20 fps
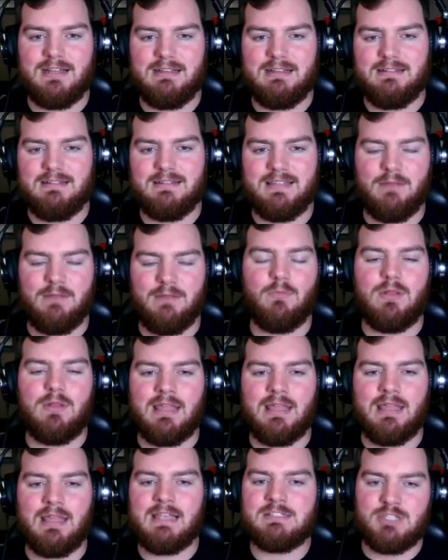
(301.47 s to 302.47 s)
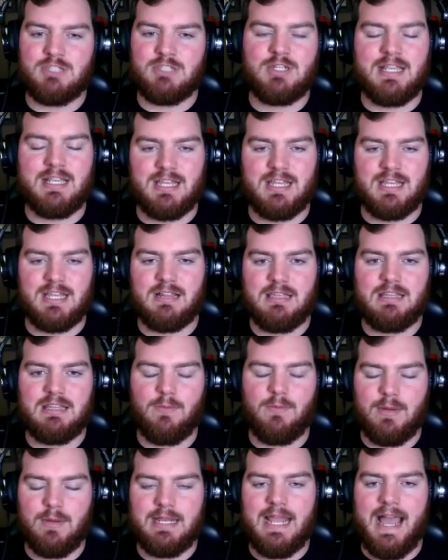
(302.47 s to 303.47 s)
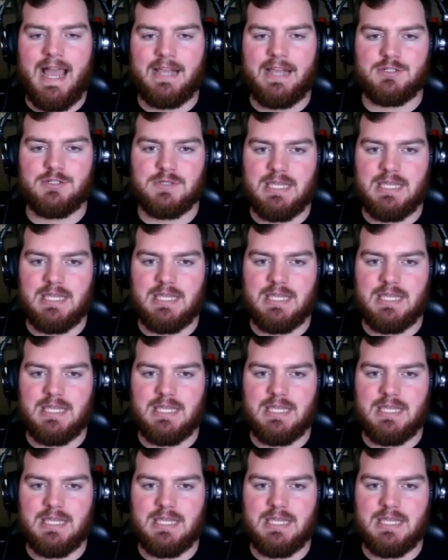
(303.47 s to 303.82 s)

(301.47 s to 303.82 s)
than statistically than what he actually